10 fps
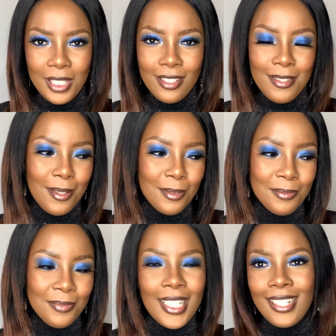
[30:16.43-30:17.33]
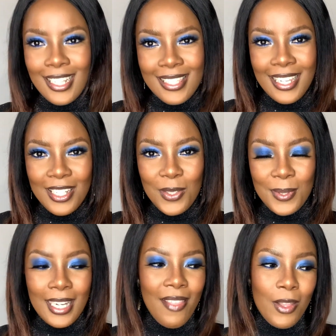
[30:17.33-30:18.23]
So let's get into
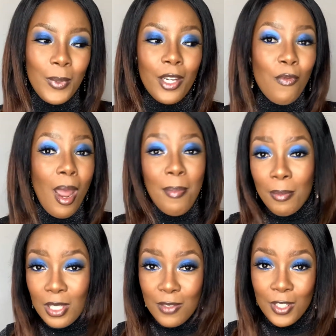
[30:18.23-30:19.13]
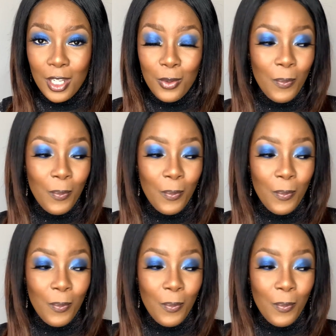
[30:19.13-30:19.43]
it and then we can wrap up this video.